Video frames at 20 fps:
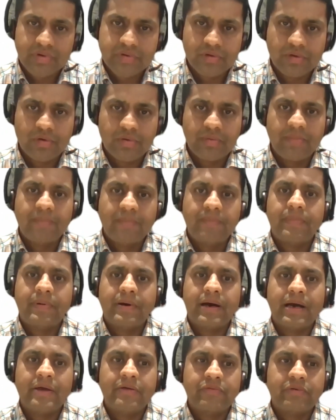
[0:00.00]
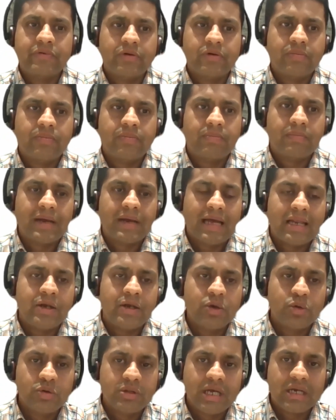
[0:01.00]
So uh, if you
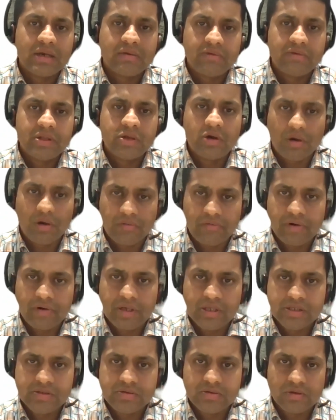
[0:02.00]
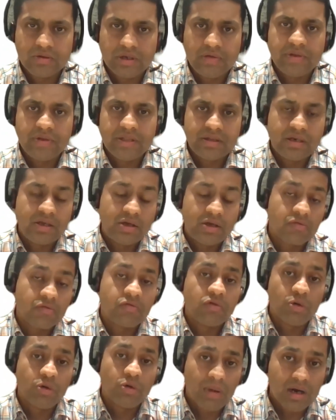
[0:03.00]
can do that with confidence only with three or
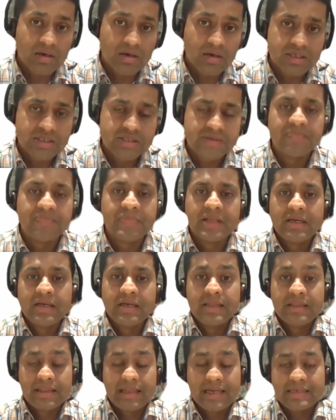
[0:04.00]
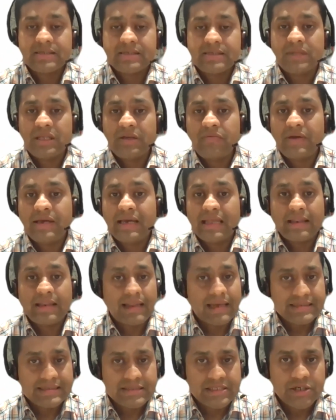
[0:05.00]
four markers, that's something we can
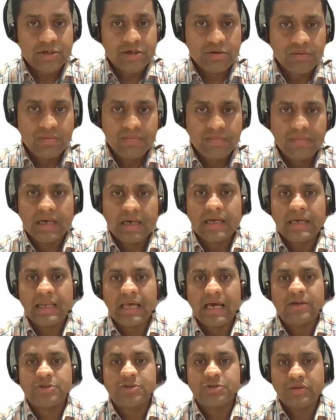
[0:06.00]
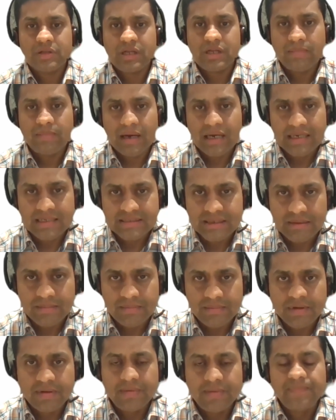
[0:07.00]
nicely do. Again, I have shown that by
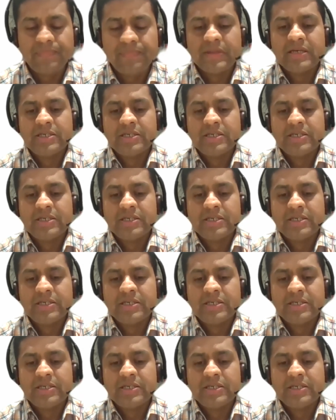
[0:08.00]
example.